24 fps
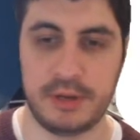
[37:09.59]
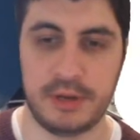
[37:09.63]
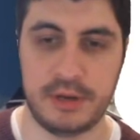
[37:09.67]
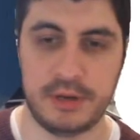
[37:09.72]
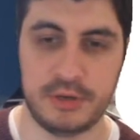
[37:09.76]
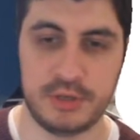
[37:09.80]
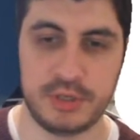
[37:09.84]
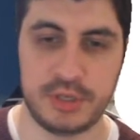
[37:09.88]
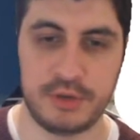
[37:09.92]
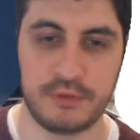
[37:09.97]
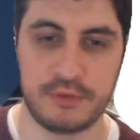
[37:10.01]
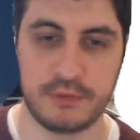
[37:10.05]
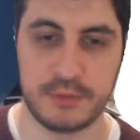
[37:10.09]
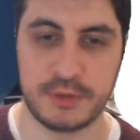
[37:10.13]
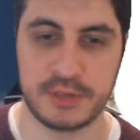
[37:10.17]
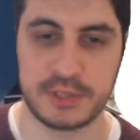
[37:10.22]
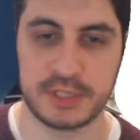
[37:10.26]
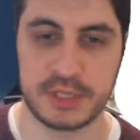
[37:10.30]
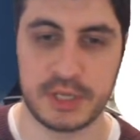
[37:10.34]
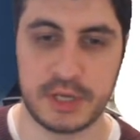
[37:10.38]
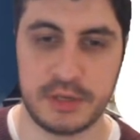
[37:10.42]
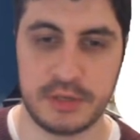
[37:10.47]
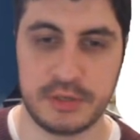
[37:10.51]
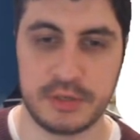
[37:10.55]
energy from the
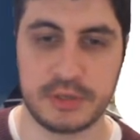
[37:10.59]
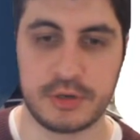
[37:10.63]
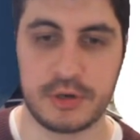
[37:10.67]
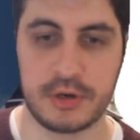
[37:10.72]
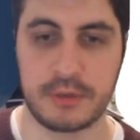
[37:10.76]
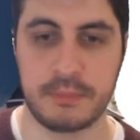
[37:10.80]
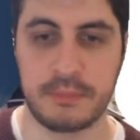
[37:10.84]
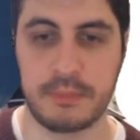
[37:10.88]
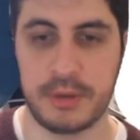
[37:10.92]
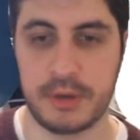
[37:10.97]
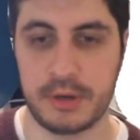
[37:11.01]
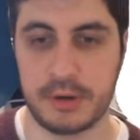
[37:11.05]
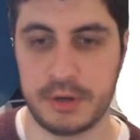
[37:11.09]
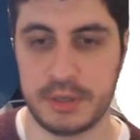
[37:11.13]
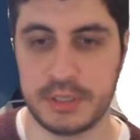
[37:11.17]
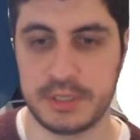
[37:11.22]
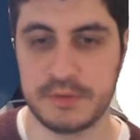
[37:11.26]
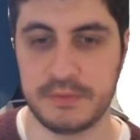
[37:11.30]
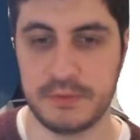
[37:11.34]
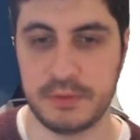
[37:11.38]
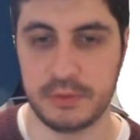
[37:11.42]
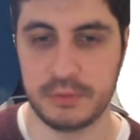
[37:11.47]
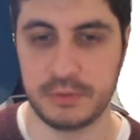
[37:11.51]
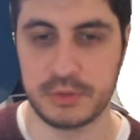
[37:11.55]
sun during periods
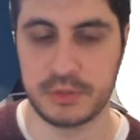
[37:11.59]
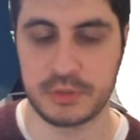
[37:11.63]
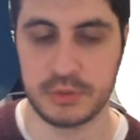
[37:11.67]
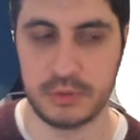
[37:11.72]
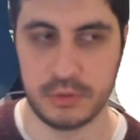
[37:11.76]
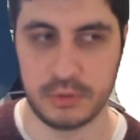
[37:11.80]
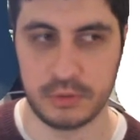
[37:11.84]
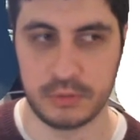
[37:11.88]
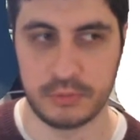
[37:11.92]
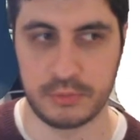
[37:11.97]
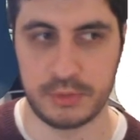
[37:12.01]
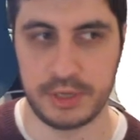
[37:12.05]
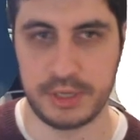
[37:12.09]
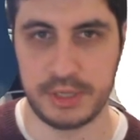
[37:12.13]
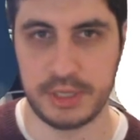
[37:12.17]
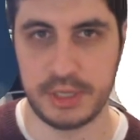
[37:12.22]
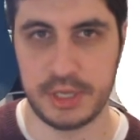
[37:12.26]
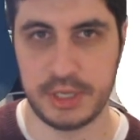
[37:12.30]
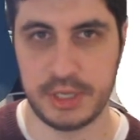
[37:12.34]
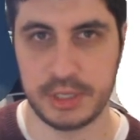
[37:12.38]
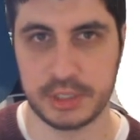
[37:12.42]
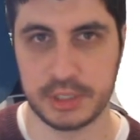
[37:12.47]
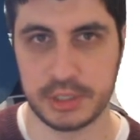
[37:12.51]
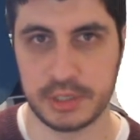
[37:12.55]
of low solar
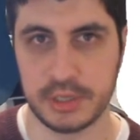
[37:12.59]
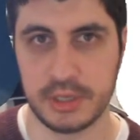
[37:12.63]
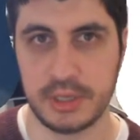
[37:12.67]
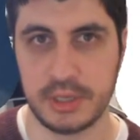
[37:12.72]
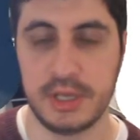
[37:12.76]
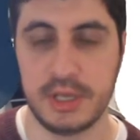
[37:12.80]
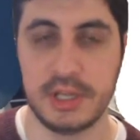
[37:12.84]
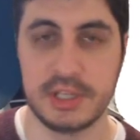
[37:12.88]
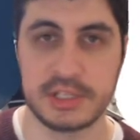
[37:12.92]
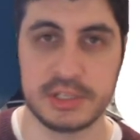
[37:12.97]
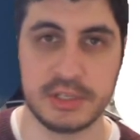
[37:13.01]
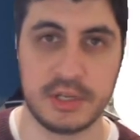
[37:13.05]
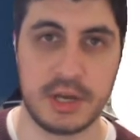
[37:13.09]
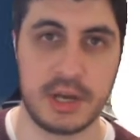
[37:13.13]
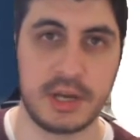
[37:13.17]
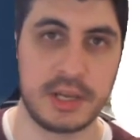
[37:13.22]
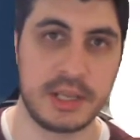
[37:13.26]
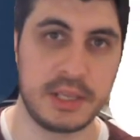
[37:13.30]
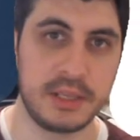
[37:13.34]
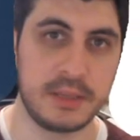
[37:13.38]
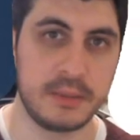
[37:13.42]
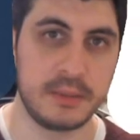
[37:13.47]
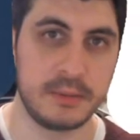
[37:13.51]
radiation. It's not an